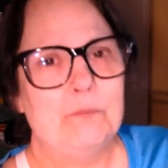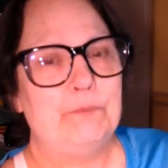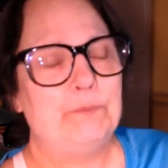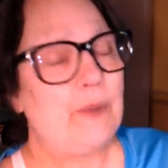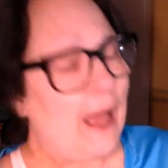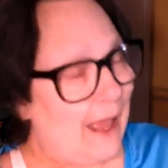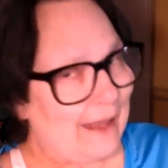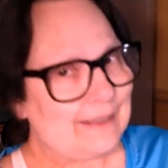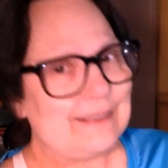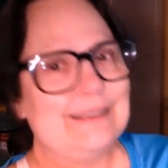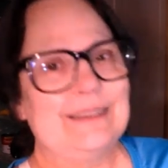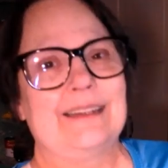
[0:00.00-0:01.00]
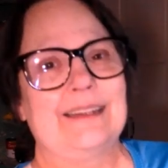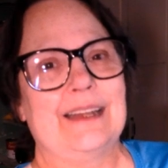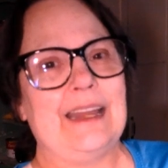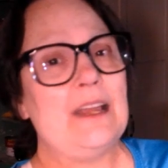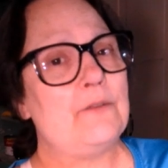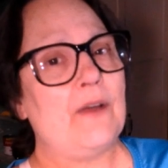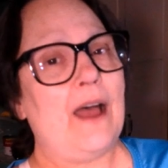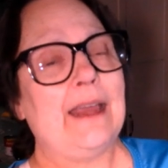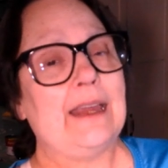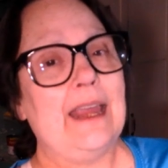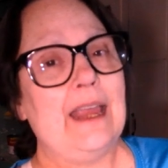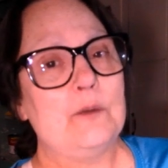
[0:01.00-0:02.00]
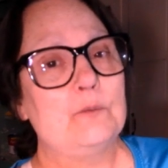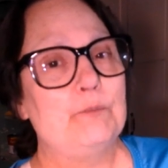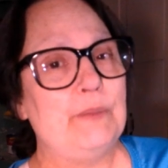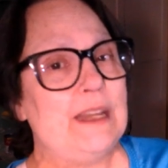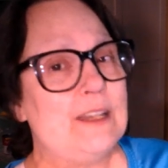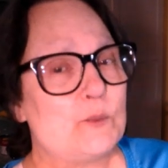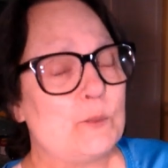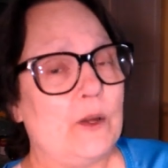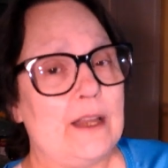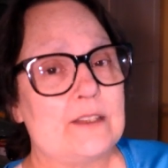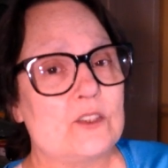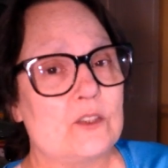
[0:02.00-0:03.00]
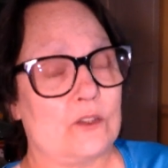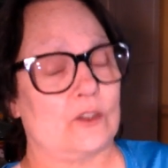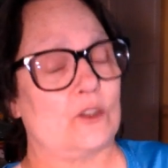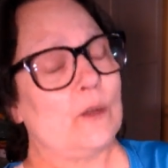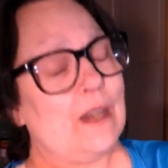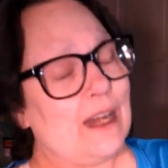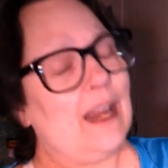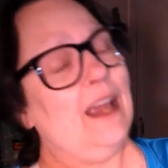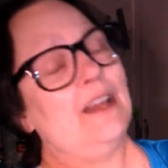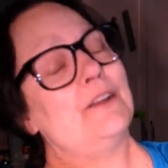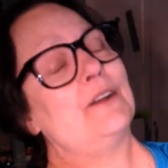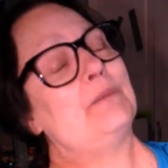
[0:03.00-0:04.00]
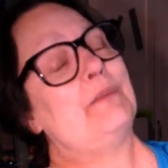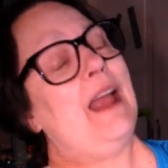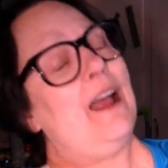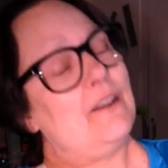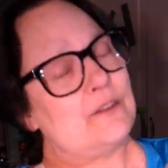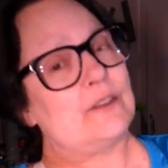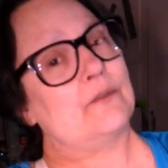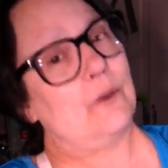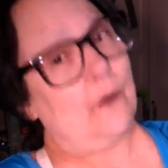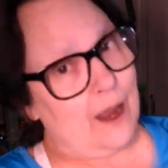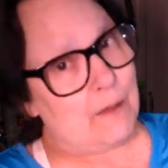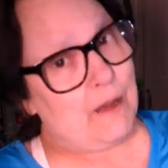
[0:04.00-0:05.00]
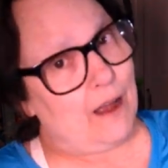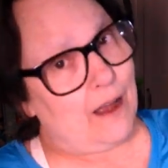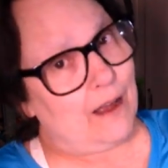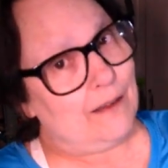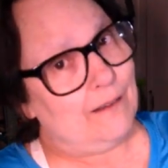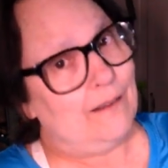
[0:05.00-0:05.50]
But if I can bench press 300 pounds of grandma,